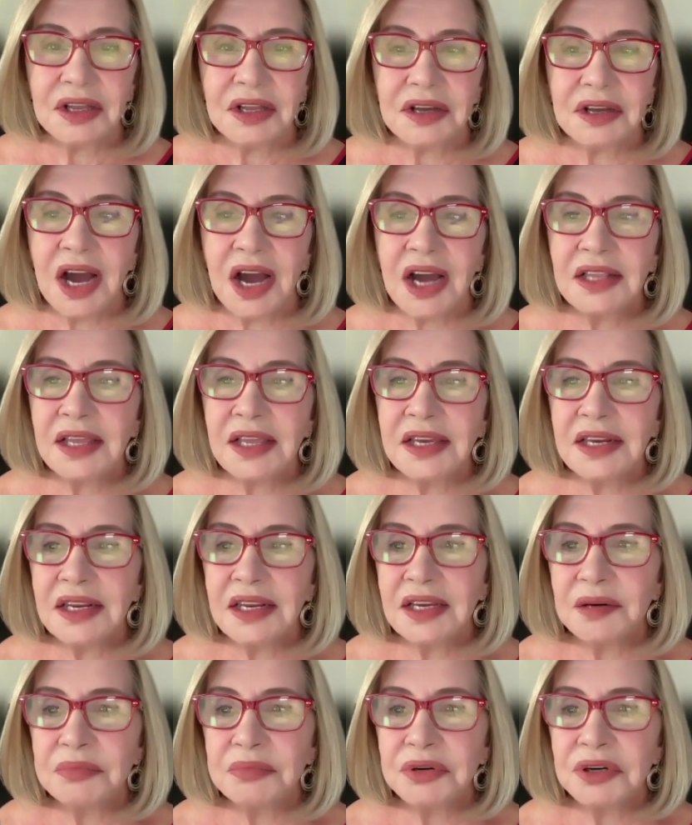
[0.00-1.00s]

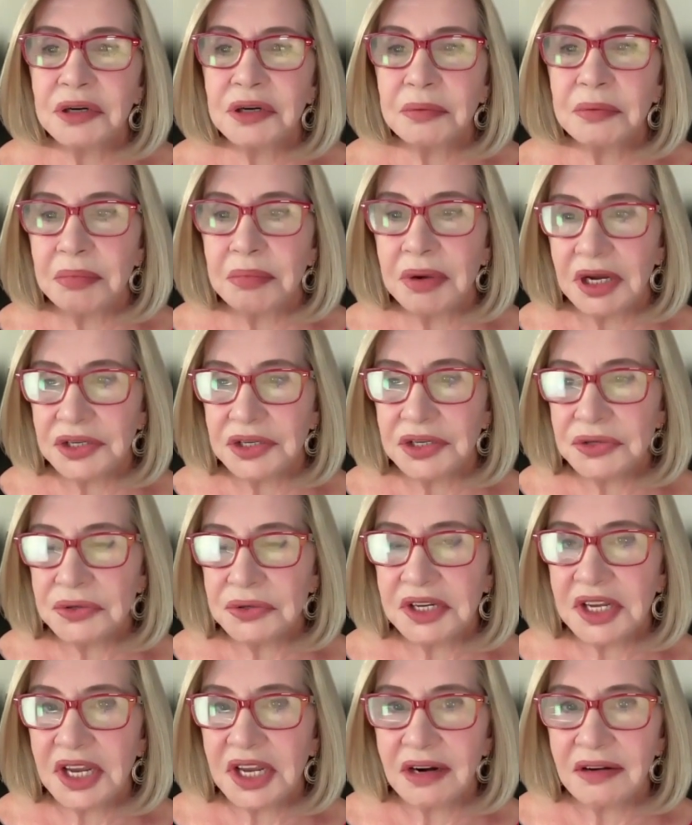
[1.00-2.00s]
highlighting a book by Jude
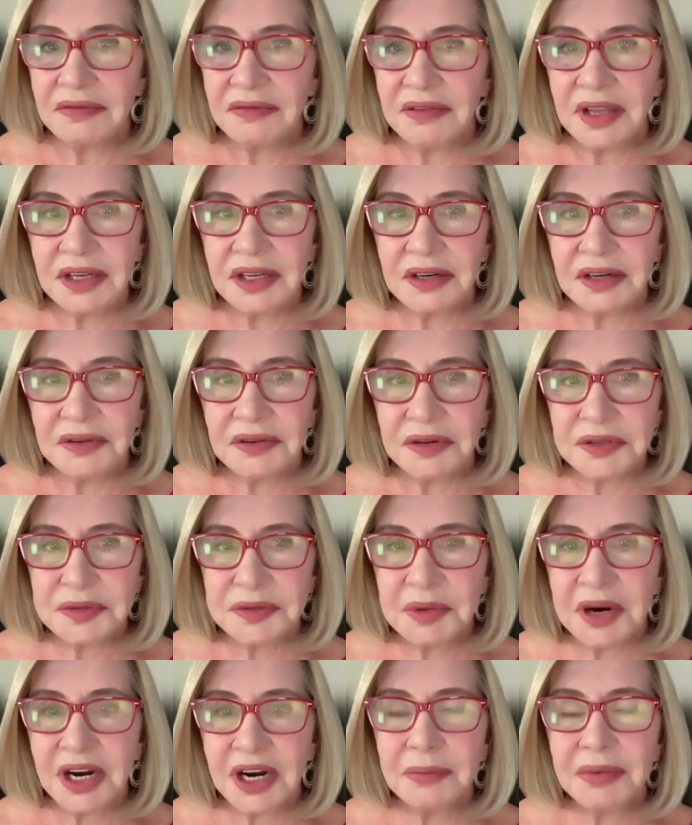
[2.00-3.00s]
Currivan,
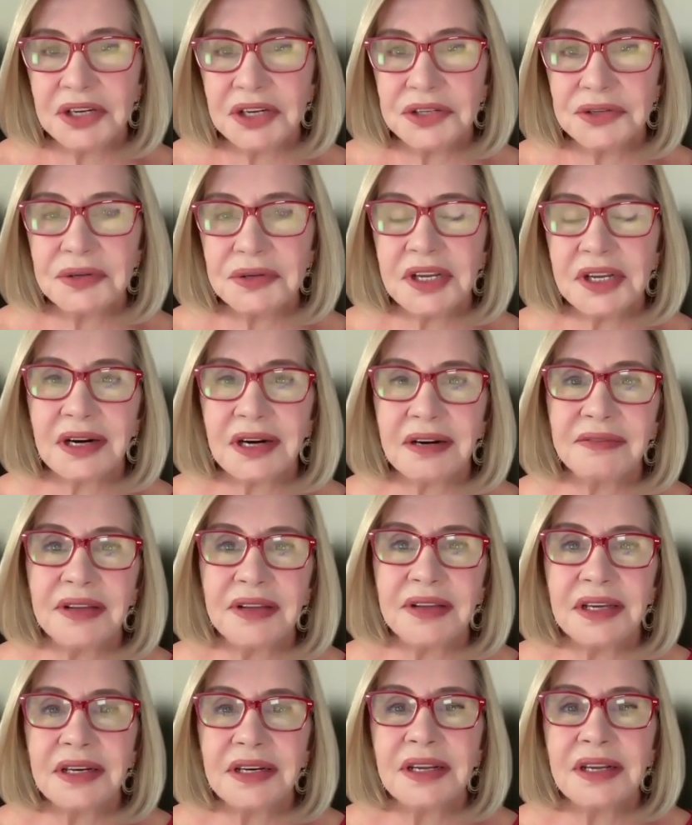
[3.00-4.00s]
inspired by Jude
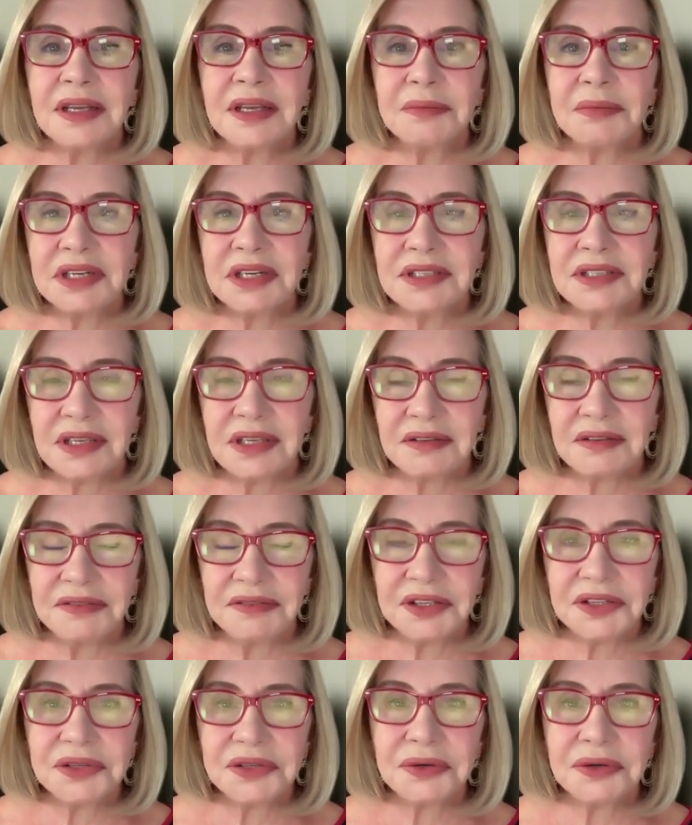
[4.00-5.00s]
Currivan and myself,
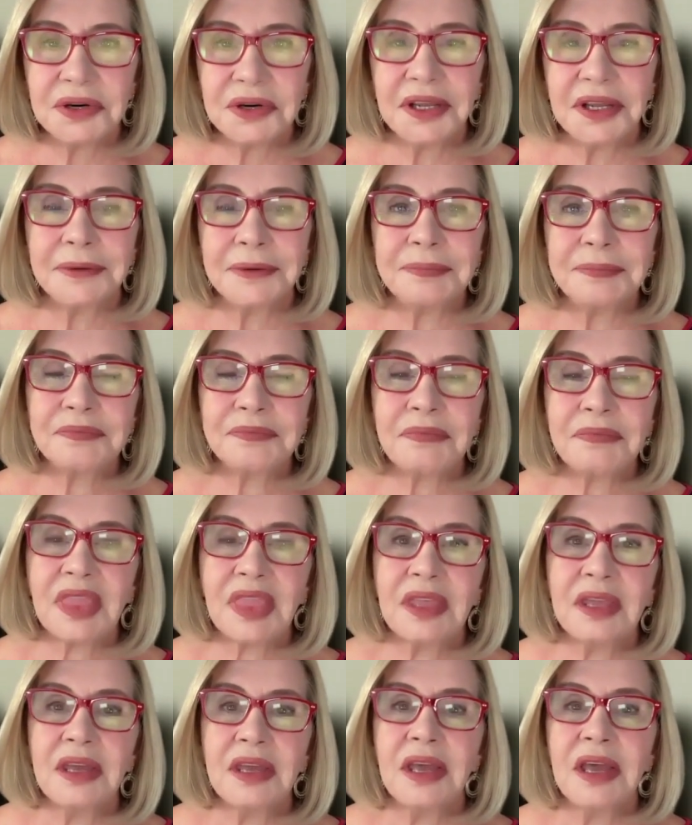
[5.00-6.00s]
Victoria.
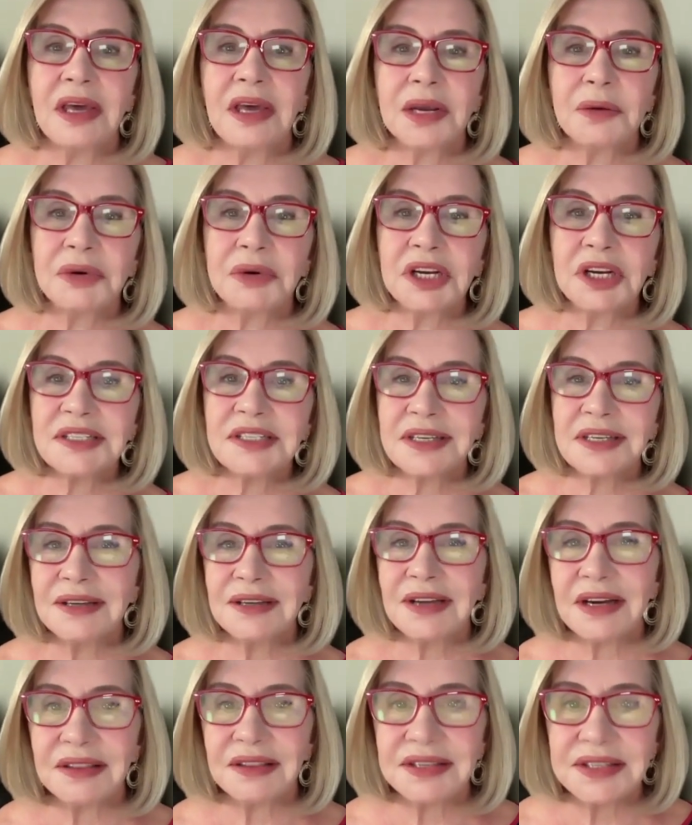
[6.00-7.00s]
And I want to tell you
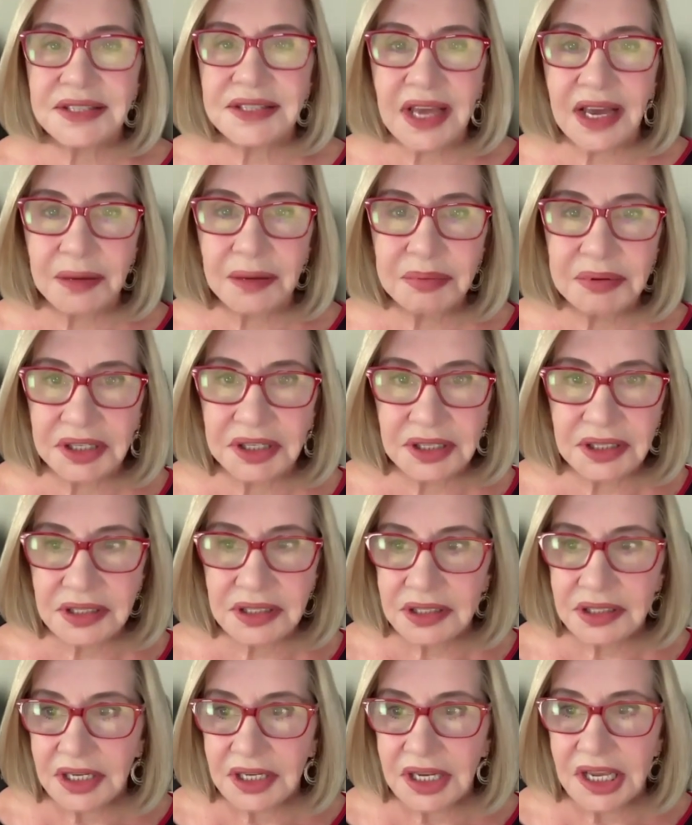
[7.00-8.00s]
how this happened.
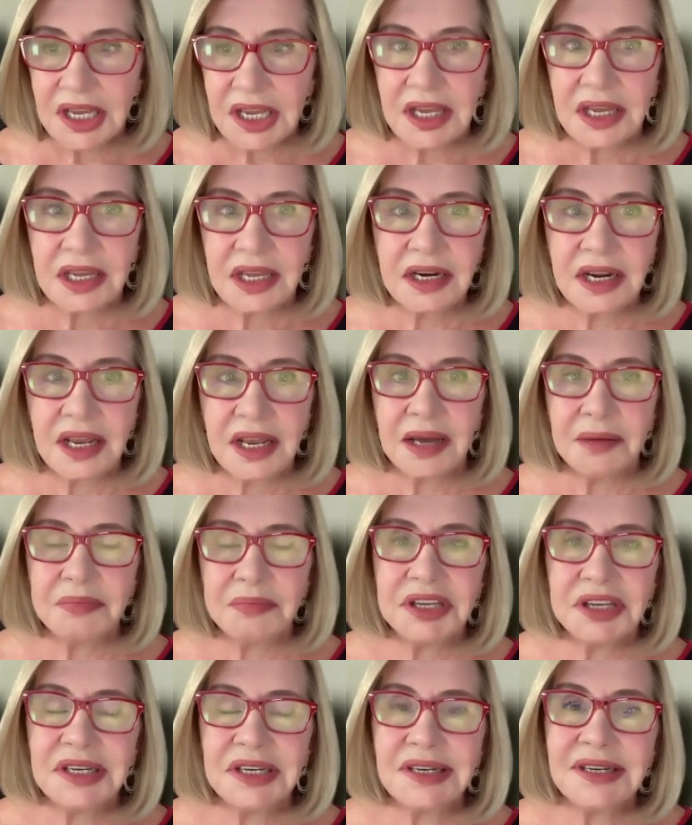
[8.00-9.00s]
It
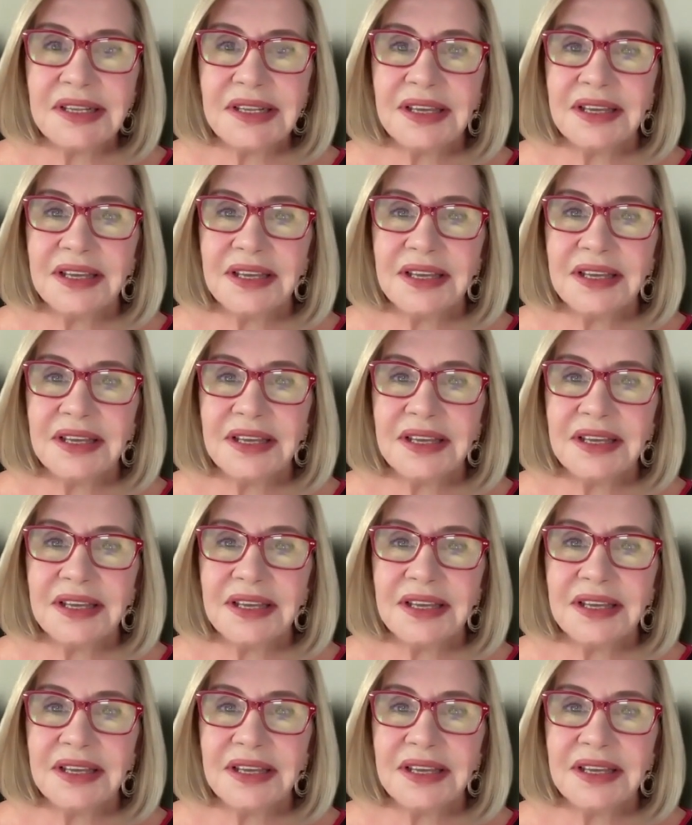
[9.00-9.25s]
happened